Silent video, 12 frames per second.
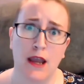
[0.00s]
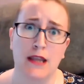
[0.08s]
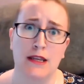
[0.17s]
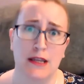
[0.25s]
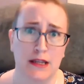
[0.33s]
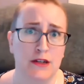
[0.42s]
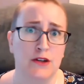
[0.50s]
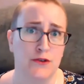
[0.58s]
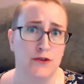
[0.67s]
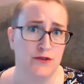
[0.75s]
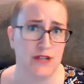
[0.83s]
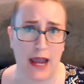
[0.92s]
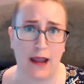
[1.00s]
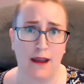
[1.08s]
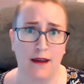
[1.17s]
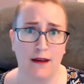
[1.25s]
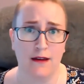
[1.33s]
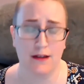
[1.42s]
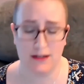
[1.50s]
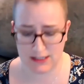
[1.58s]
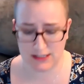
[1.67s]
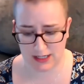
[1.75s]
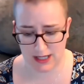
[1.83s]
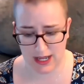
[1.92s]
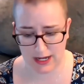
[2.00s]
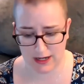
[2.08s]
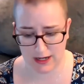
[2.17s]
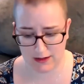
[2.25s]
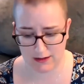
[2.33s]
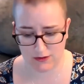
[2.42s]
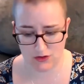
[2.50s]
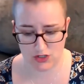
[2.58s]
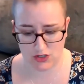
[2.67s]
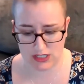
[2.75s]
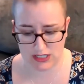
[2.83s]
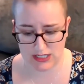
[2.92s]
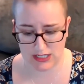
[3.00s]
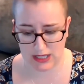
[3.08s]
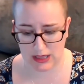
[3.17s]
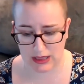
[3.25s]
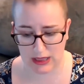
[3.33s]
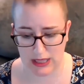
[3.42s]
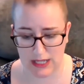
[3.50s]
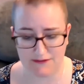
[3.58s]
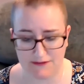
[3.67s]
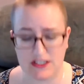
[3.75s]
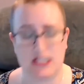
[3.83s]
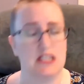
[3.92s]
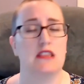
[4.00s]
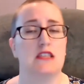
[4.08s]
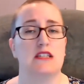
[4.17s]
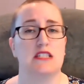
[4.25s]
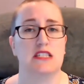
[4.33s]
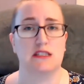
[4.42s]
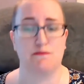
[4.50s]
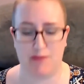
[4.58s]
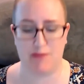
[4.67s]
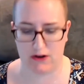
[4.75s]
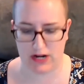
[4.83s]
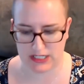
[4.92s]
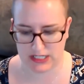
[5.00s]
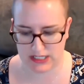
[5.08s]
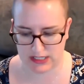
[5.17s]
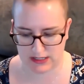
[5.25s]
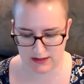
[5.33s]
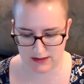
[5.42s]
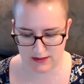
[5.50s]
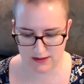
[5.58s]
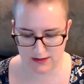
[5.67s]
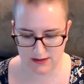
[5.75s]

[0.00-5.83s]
a new deck to like just lift the spirits.